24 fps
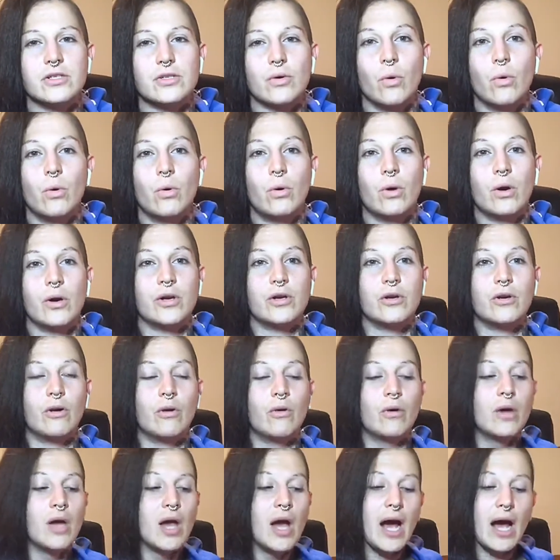Or,
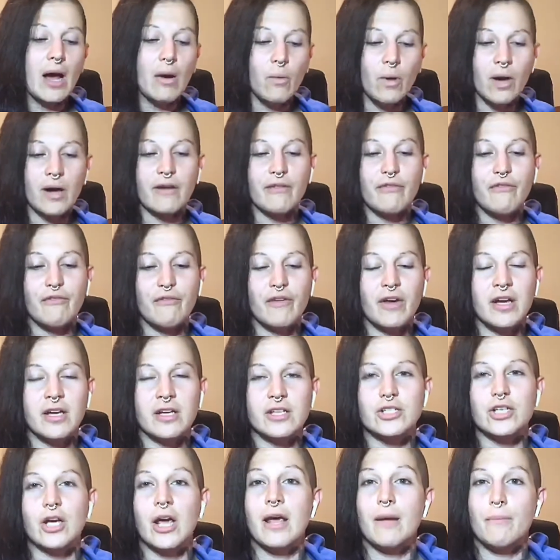I want to finish
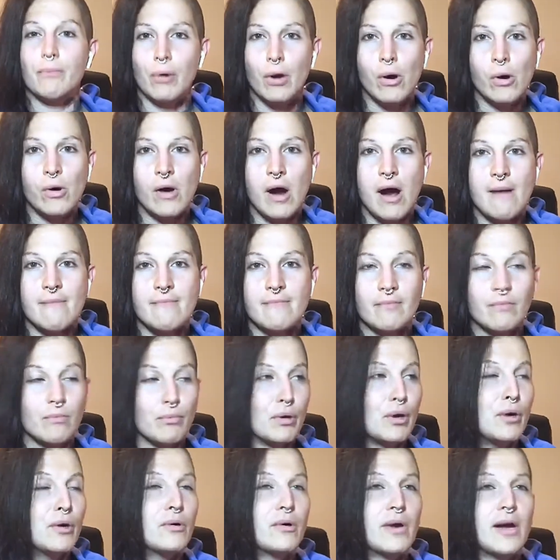a
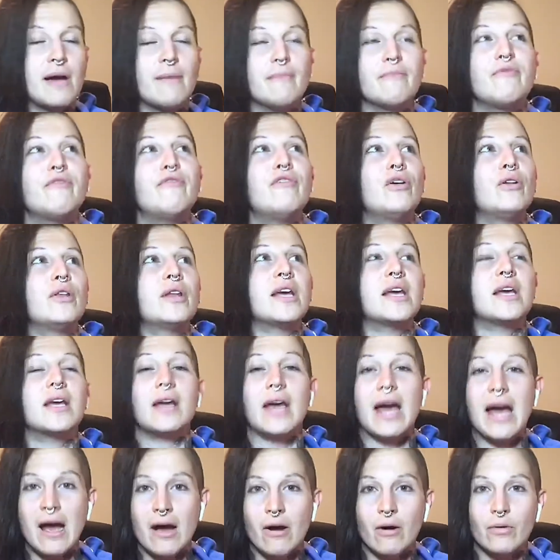program fully
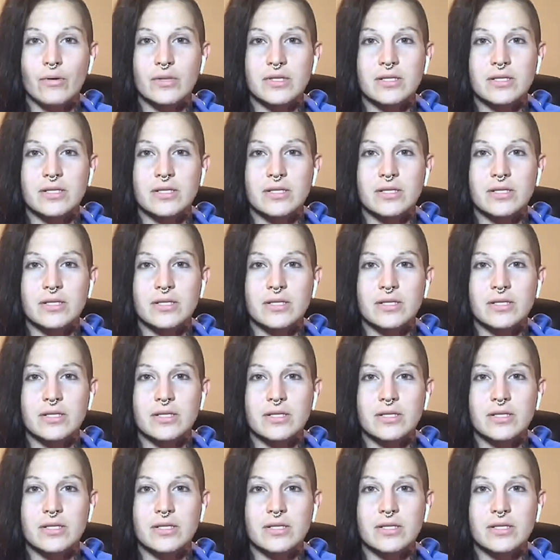out